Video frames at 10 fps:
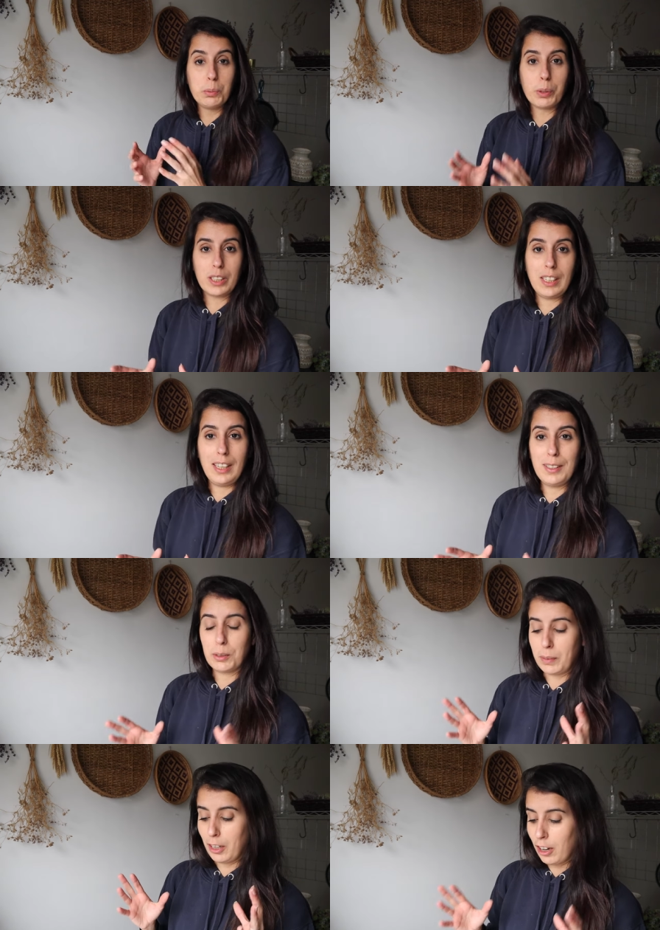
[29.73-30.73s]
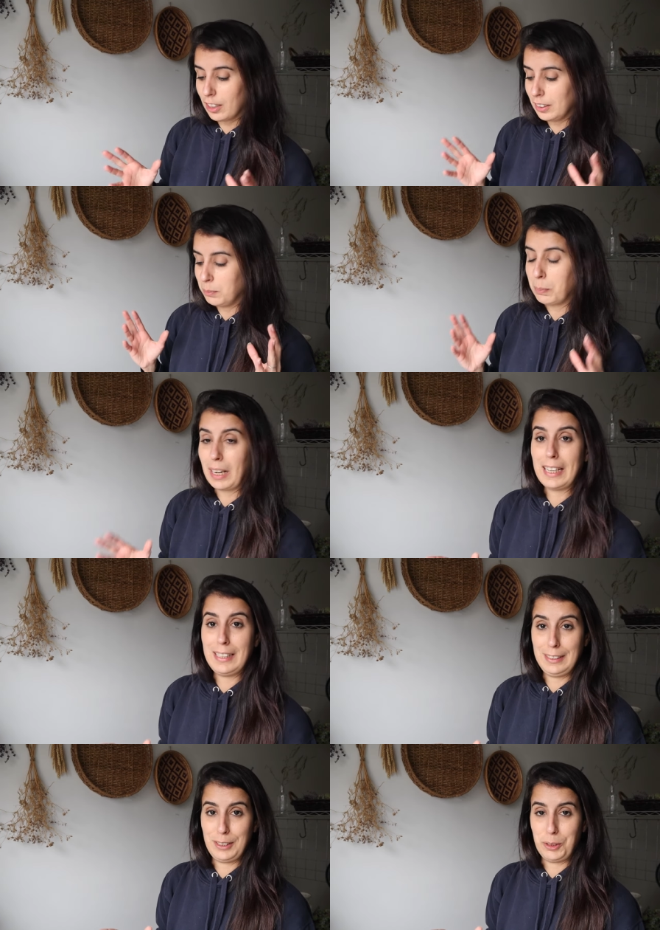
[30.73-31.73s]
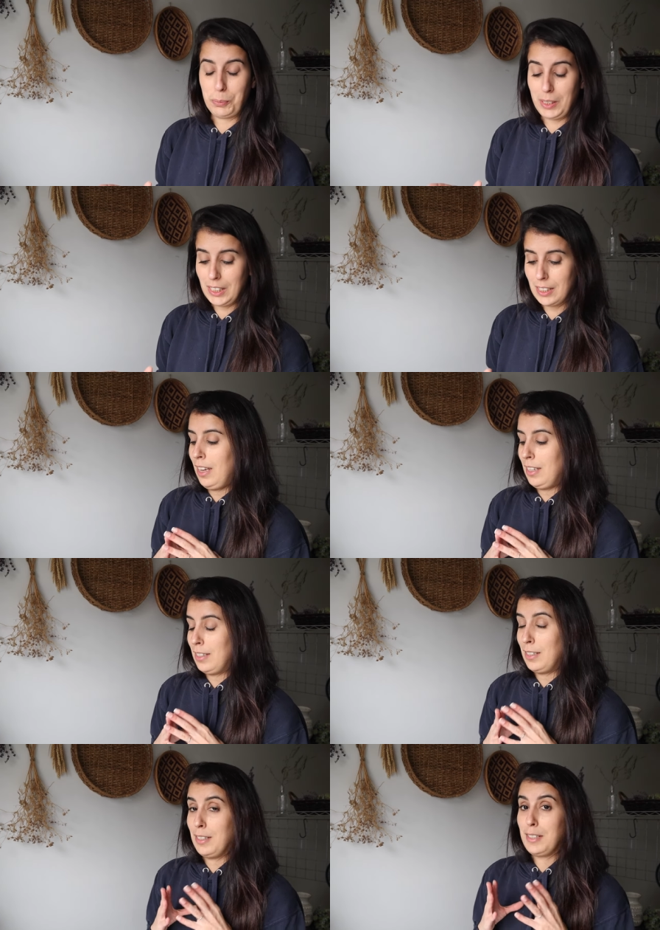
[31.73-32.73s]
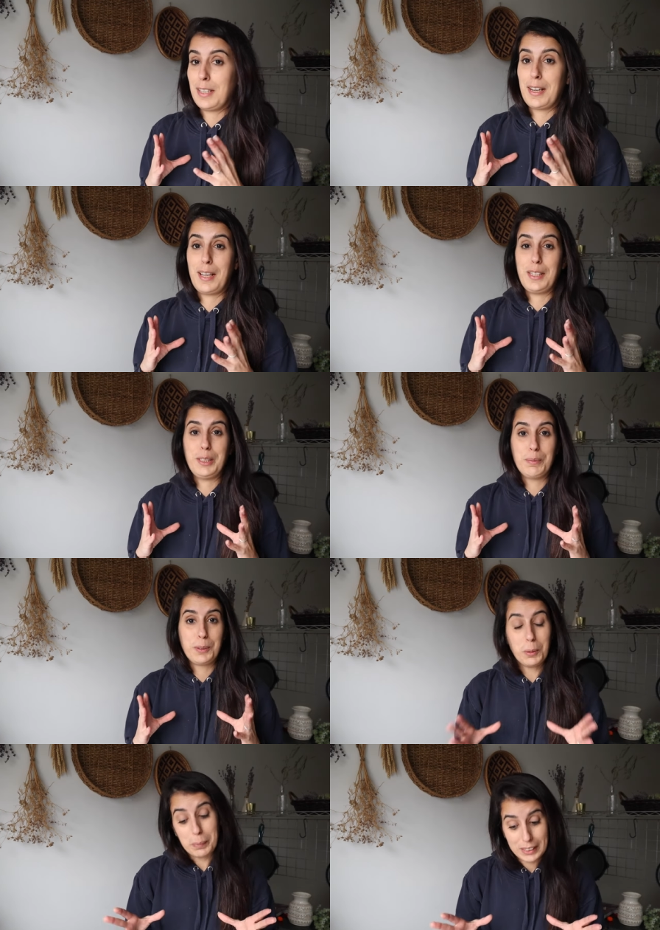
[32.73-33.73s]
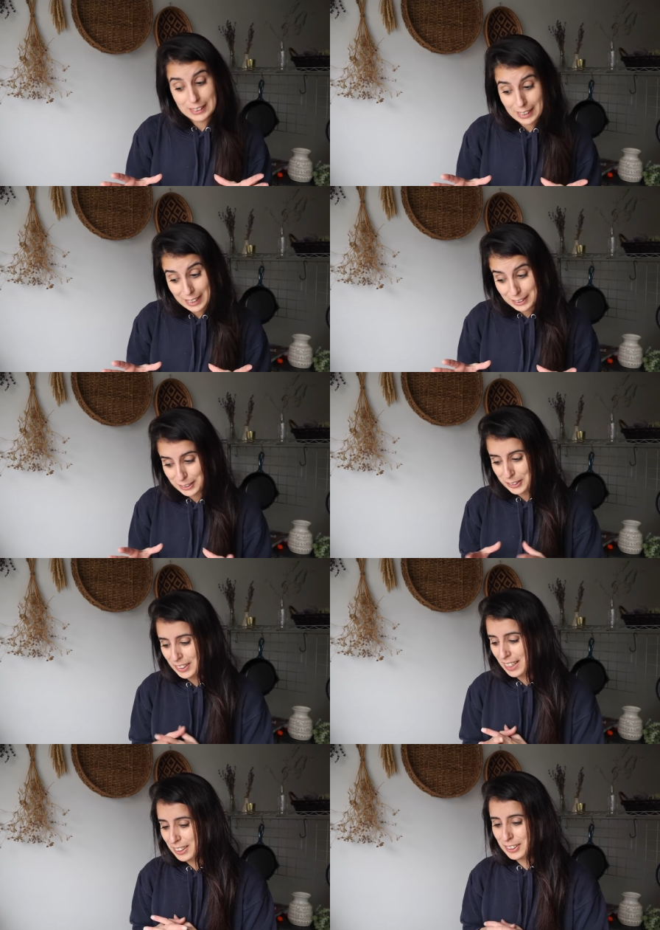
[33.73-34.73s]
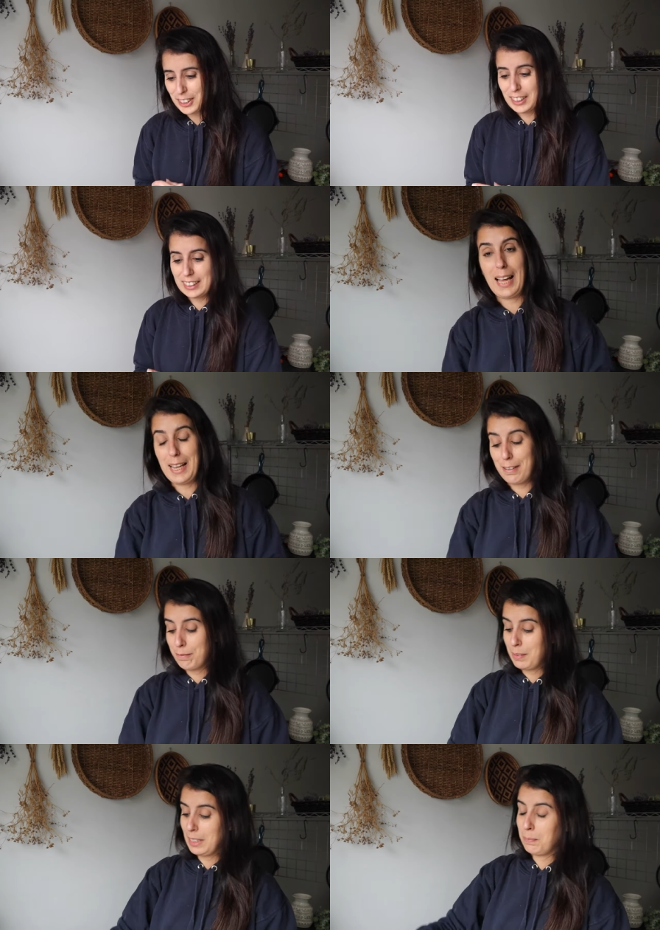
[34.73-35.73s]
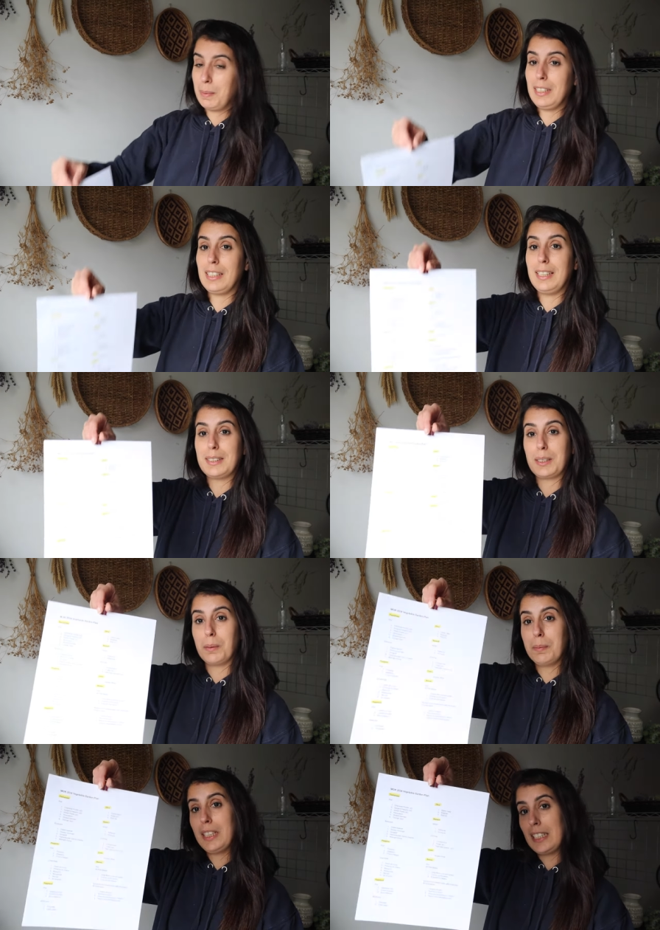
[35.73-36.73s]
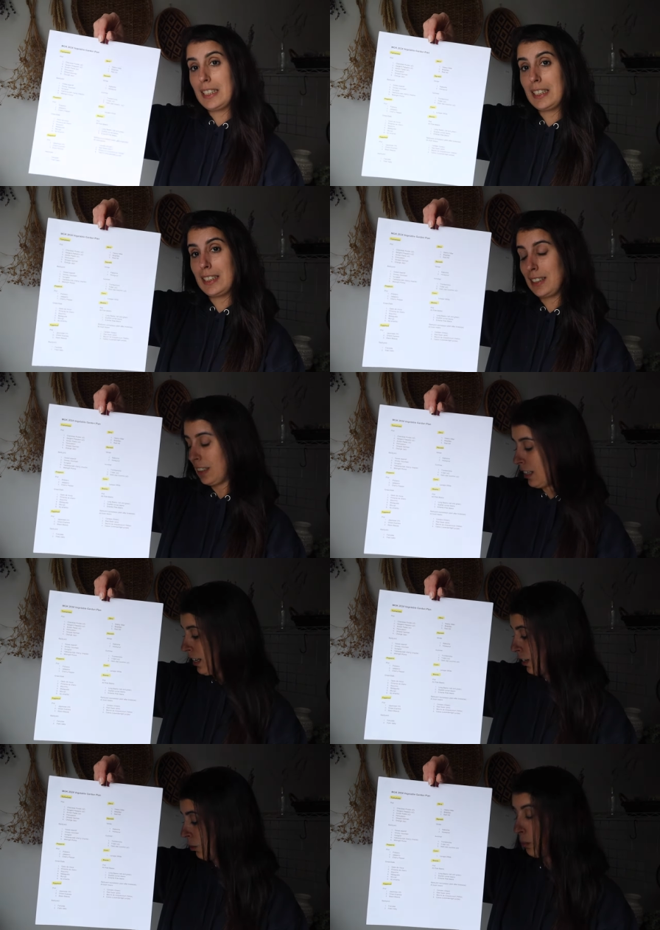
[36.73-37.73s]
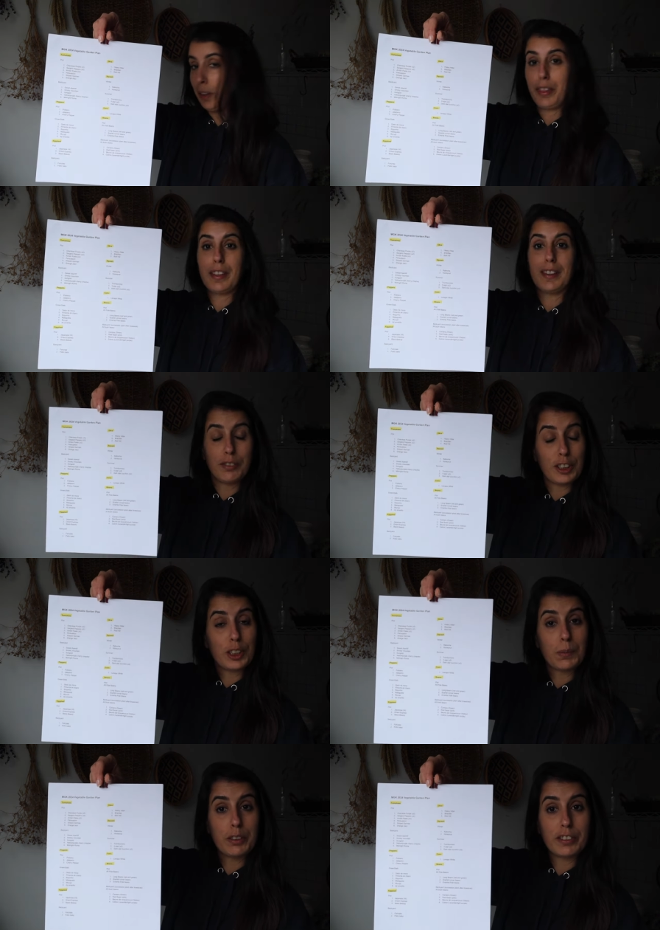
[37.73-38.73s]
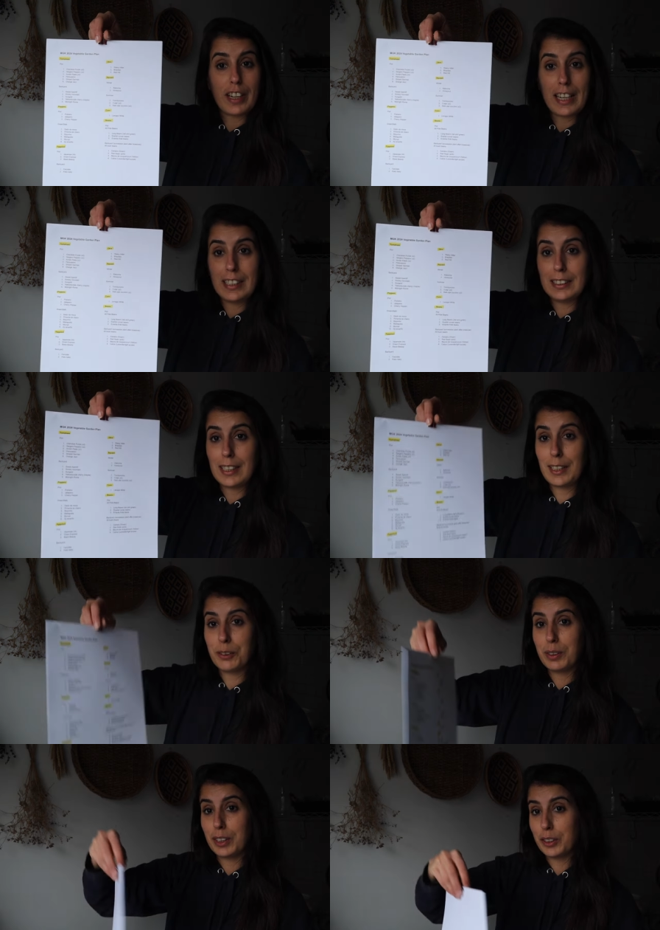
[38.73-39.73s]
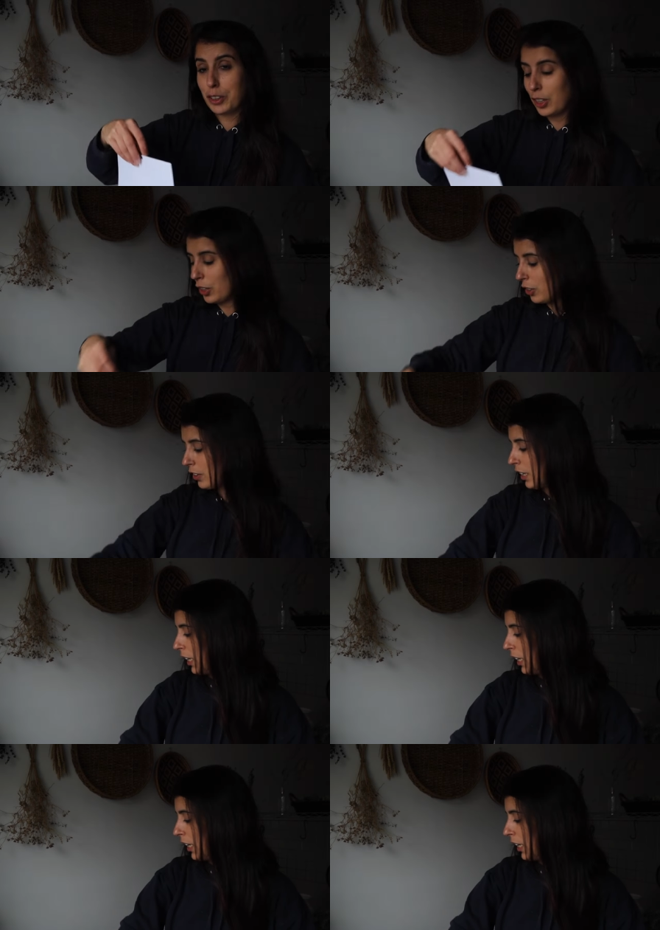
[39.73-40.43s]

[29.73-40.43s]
working on my garden planning this week and I am super excited to get it done. I have been making some lists with the vegetable varieties that I want to grow